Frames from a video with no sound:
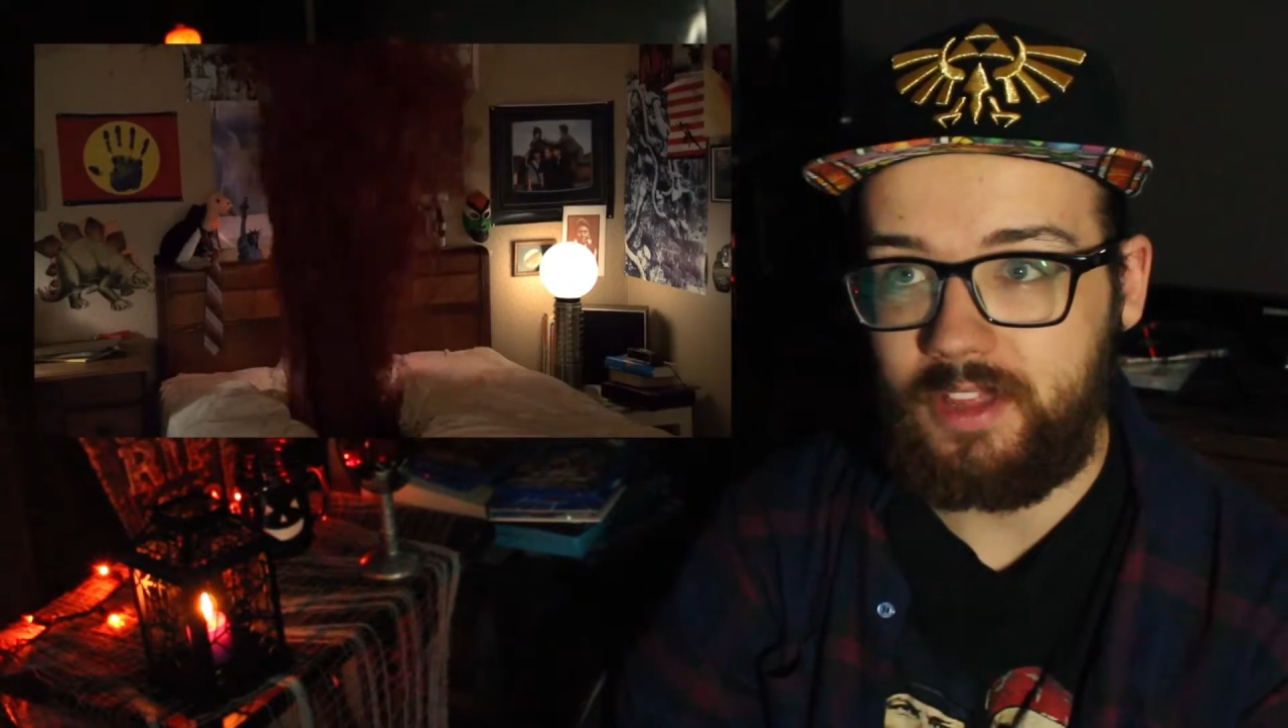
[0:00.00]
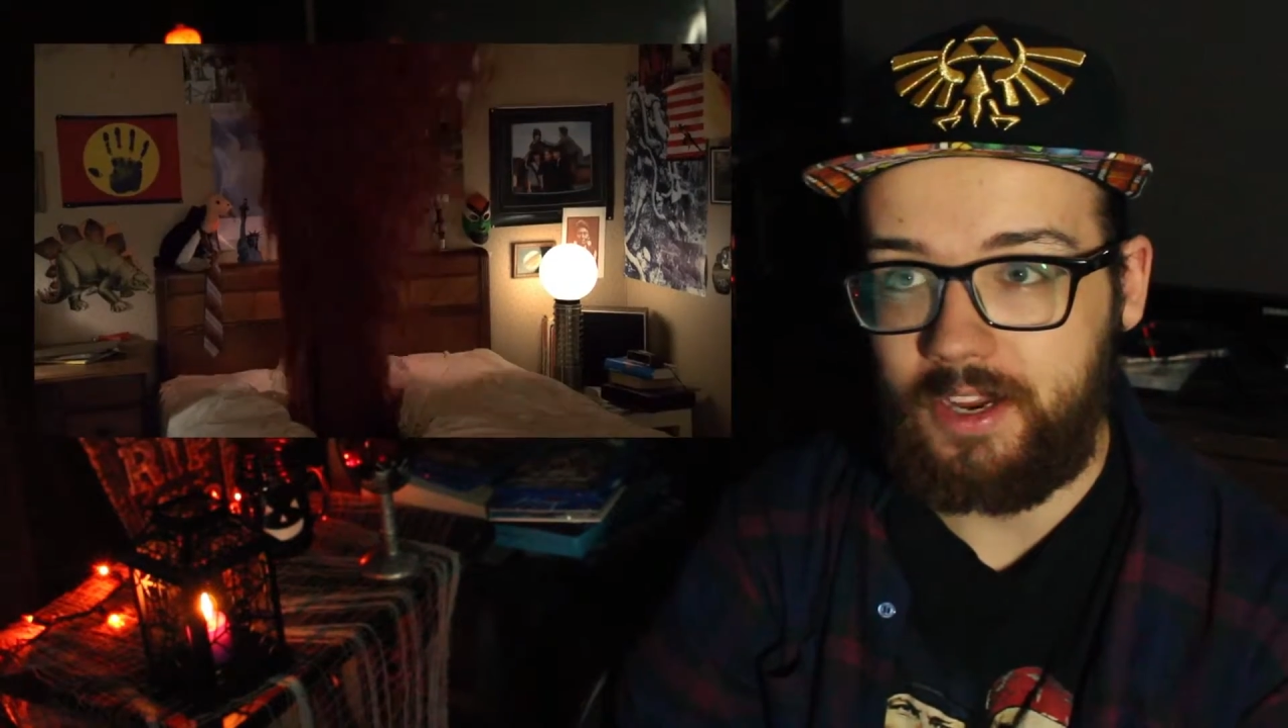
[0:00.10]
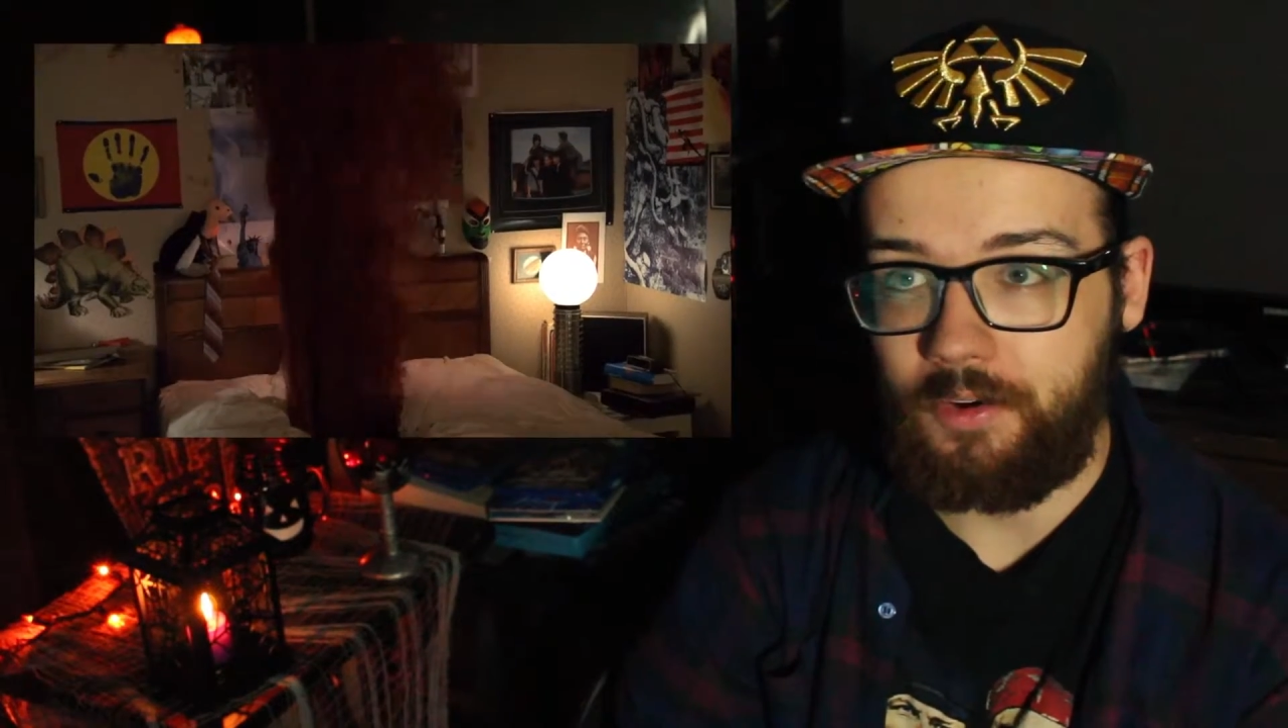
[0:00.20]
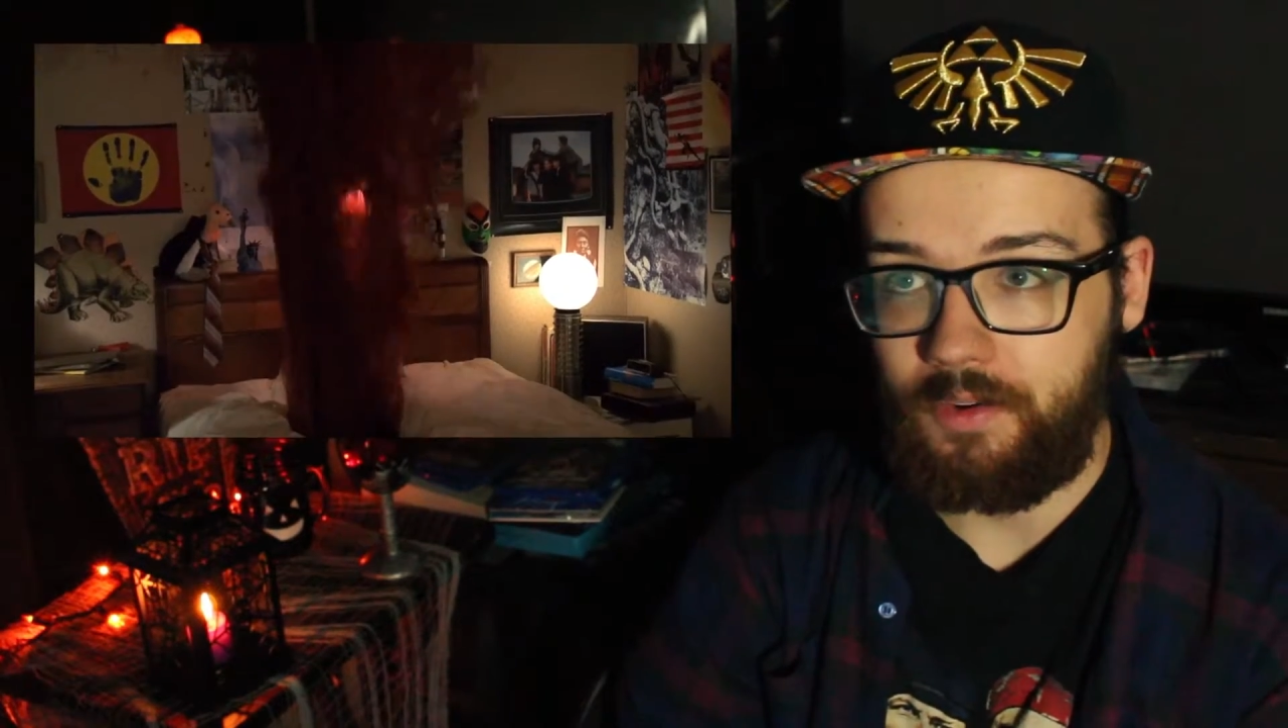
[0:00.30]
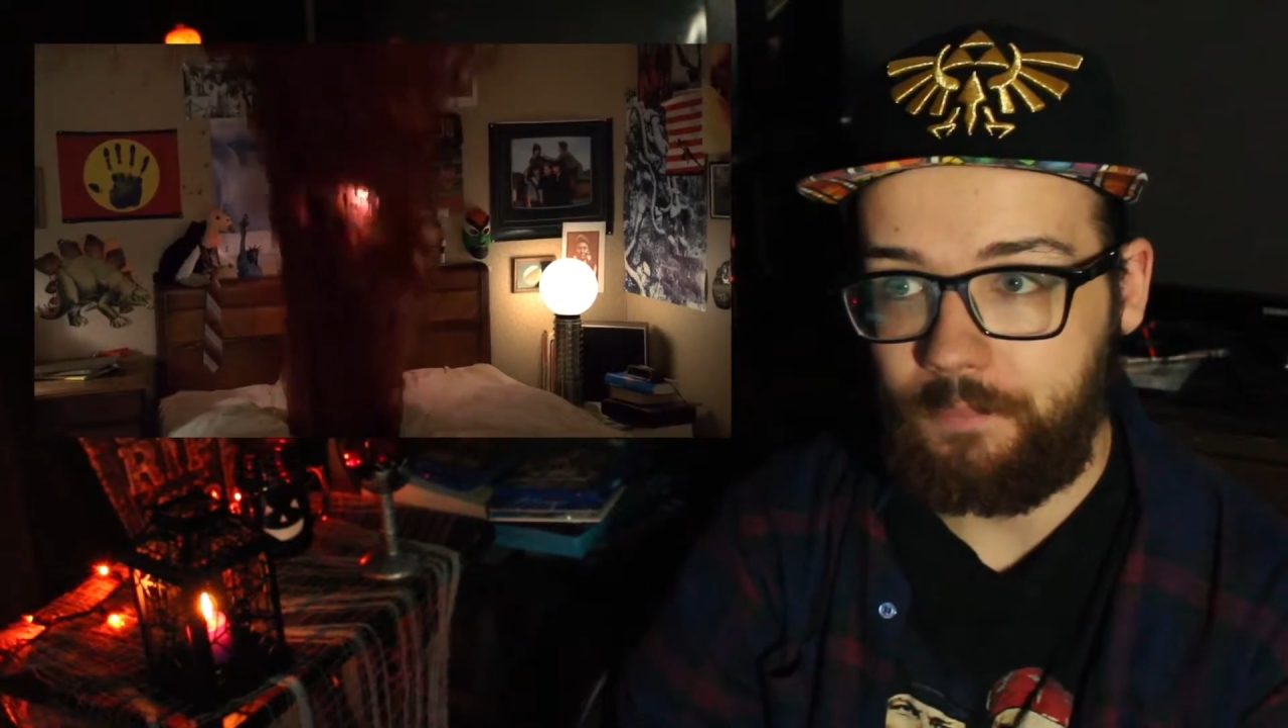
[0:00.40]
you
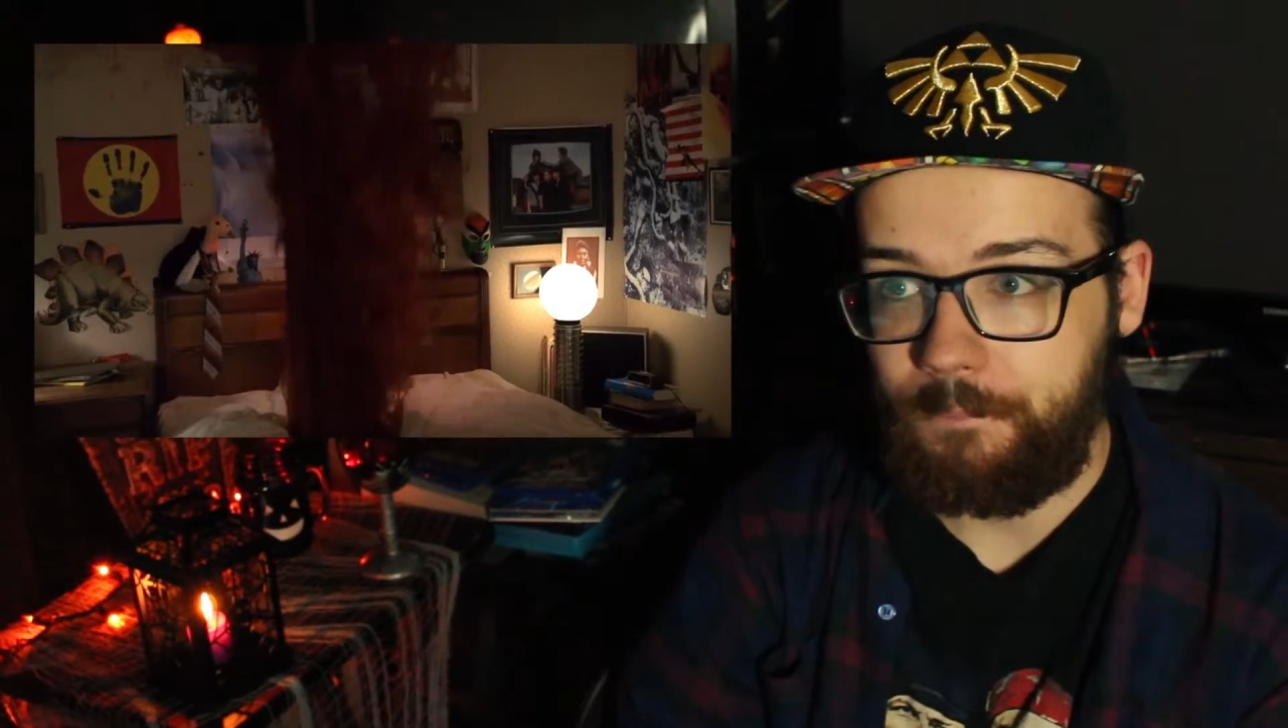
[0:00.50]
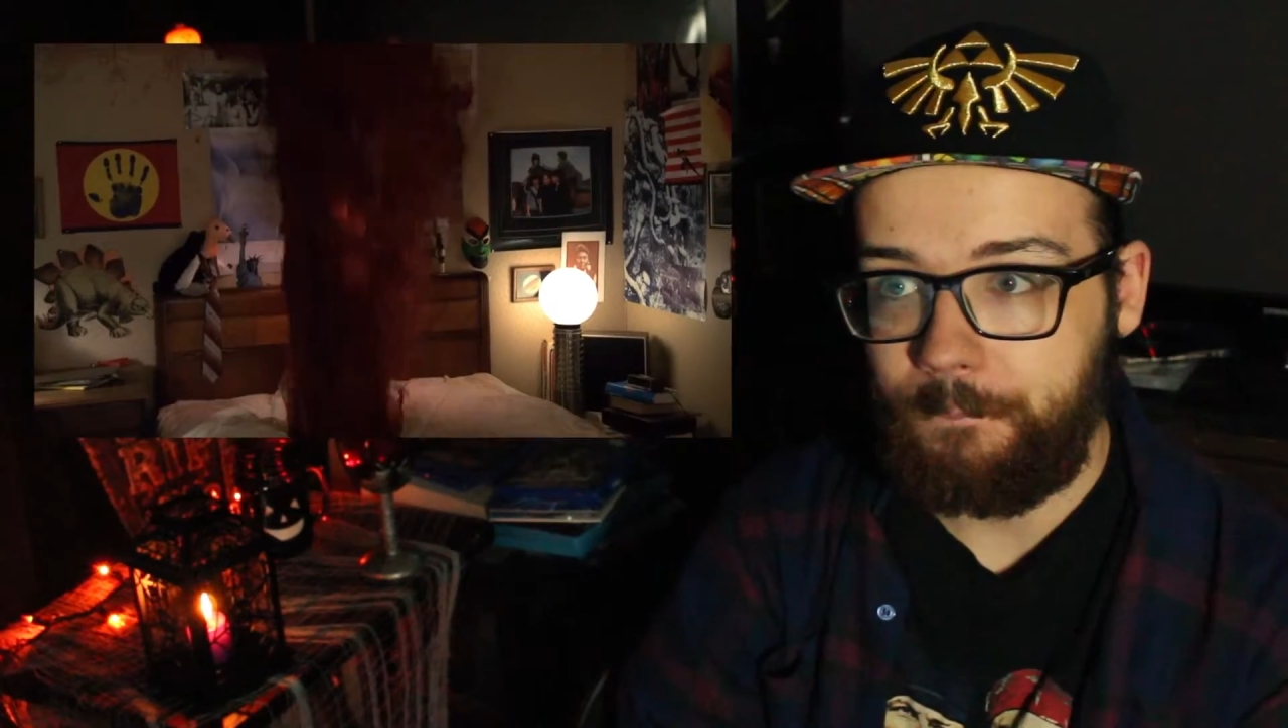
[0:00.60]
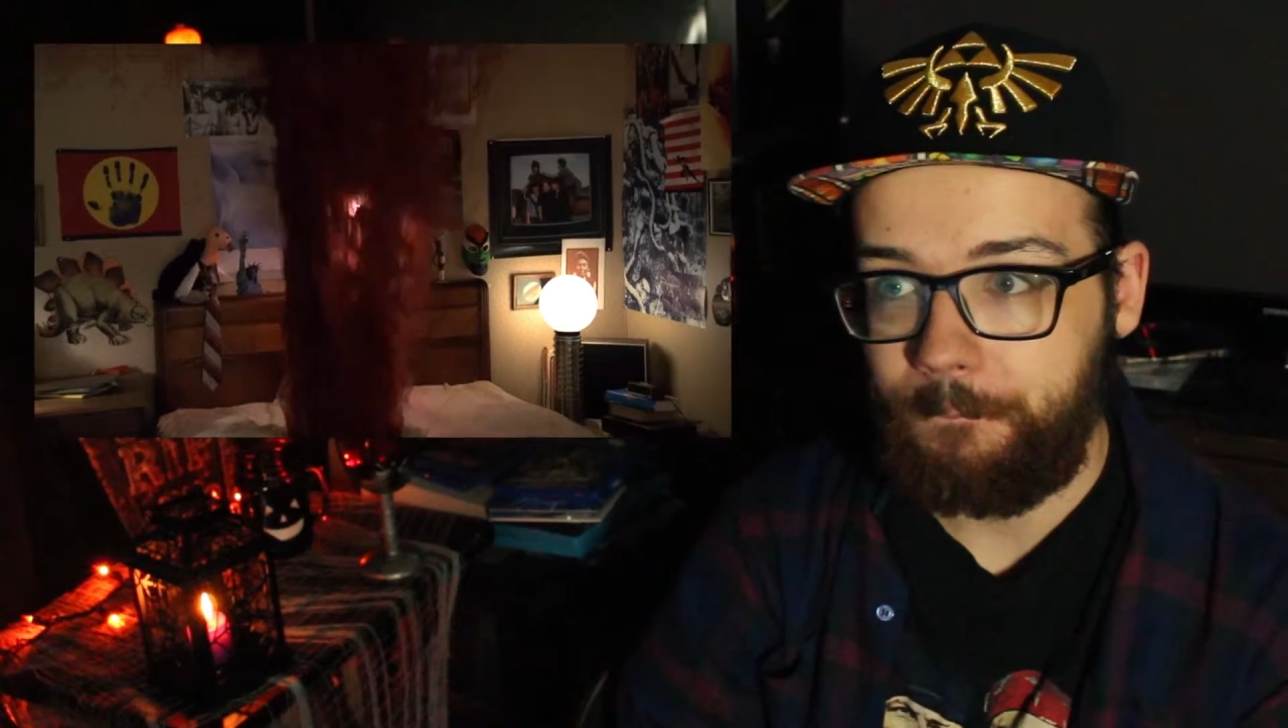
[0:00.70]
there.